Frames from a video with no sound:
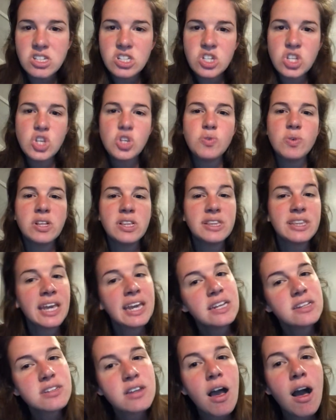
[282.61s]
Do you
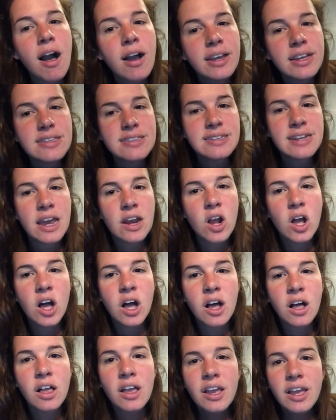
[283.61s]
relate to August at
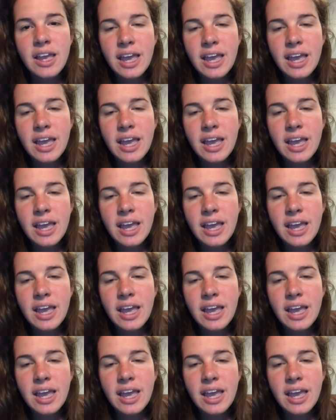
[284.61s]
all